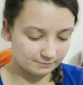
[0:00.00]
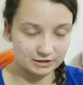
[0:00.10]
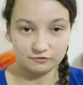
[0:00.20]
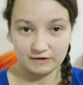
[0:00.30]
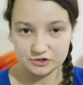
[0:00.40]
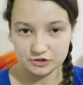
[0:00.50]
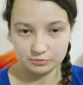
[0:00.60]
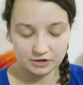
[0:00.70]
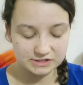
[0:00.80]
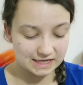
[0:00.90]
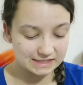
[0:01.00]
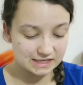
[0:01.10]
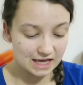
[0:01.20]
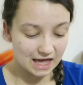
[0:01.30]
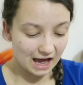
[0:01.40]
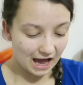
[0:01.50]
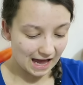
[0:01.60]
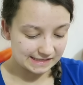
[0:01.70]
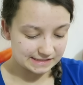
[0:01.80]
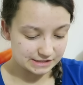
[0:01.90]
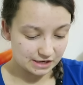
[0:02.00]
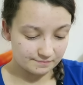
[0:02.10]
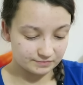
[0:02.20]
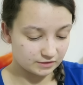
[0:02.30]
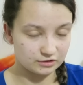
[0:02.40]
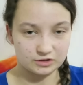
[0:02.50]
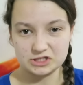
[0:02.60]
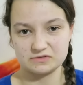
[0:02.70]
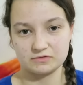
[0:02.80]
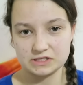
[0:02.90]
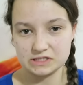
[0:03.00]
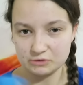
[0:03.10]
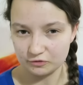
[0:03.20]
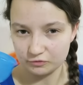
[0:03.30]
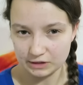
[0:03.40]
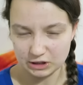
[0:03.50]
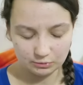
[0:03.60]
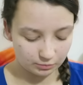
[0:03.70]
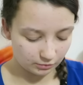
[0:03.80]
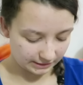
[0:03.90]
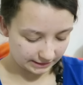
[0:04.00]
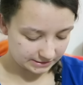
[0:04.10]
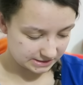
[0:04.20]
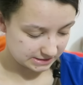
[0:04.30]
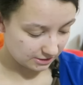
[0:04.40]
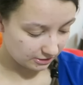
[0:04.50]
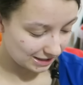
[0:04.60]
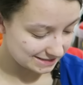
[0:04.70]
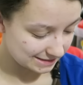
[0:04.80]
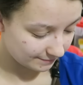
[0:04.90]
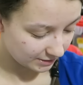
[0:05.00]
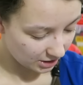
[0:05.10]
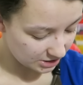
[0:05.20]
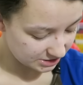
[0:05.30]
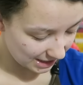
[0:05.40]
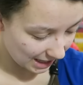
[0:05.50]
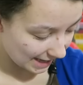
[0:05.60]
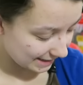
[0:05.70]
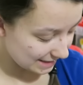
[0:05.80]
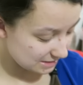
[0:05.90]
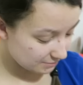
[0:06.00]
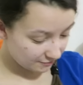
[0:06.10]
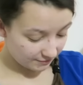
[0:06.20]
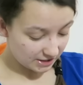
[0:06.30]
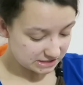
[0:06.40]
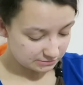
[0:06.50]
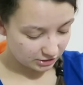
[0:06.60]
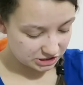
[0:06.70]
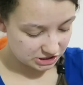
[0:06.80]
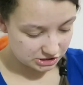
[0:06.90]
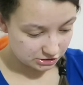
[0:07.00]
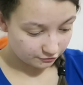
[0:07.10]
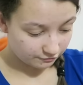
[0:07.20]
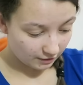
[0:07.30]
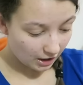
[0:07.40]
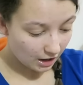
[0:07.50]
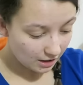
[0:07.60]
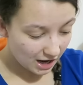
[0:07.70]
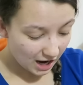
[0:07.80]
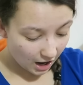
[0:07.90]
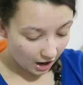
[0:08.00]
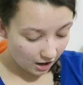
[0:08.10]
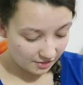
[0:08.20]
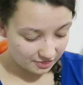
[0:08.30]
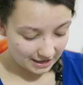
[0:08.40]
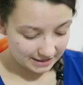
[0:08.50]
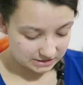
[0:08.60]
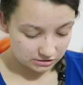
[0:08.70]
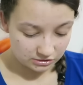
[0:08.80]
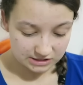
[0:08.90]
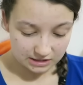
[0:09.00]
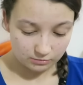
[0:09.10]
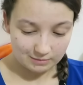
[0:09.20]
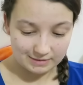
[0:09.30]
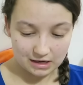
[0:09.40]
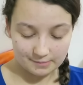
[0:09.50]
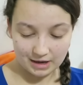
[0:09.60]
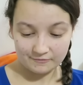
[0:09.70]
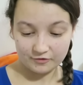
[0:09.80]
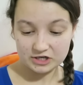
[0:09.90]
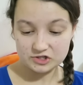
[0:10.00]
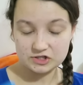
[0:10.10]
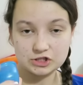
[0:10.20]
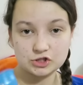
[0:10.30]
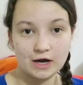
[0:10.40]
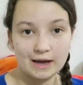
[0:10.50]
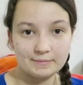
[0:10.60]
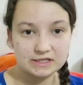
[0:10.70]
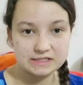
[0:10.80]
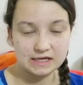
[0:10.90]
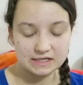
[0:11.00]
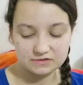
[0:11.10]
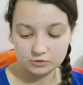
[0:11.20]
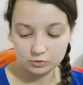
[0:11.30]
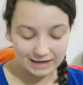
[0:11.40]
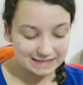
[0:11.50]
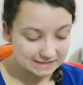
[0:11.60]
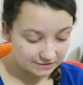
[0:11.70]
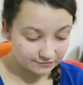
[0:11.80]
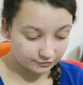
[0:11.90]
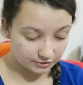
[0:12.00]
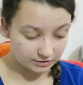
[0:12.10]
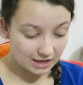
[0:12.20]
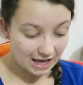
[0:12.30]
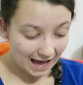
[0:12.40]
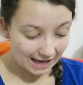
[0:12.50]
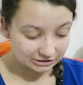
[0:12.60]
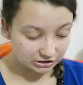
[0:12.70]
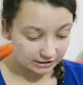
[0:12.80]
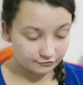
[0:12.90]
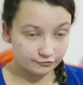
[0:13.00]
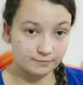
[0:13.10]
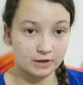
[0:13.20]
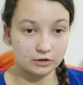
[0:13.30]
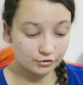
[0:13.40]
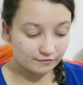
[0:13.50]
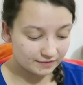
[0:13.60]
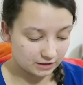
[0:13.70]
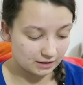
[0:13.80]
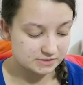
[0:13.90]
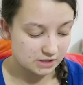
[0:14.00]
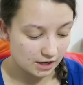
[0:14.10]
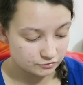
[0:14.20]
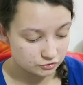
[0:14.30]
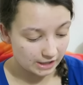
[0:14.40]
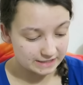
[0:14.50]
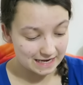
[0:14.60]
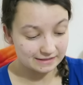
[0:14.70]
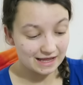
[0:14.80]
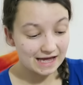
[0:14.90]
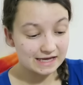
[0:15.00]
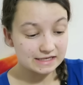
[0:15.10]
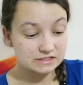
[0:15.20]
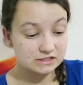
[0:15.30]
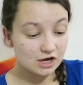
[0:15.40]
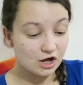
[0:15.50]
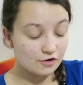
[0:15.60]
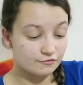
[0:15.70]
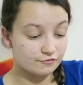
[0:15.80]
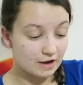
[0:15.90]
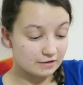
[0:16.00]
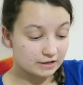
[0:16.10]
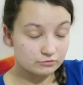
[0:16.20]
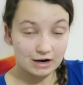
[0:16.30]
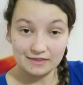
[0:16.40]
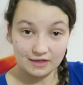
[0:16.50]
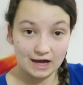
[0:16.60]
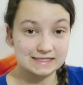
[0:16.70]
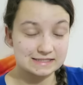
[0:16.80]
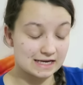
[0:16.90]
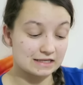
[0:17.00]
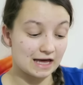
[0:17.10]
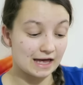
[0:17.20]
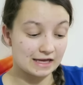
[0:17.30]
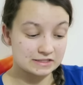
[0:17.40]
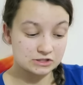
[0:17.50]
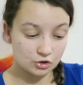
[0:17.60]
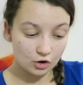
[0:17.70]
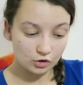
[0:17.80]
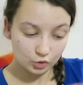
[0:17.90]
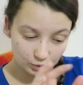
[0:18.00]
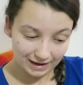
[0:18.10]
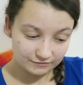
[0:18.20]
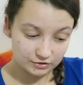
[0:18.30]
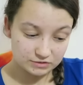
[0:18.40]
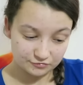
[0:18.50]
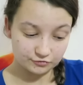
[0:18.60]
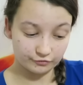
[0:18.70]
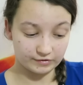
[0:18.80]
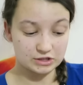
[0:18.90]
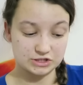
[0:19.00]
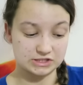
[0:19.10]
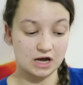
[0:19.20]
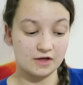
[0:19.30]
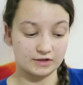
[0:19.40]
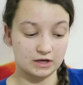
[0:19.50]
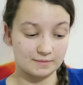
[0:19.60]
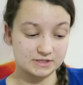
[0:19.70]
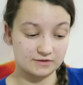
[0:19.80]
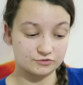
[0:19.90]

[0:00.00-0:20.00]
manufacturing process. And you can just rinse them off when you boil it to sterilize it. So yeah, I guess my first impressions so far are that it looks like a well-made cup. I'm very interested to try it because it is quite different, actually, from a lot of other cups I've tried. And that is very rare that I say that. It's got quite a few different features to other cups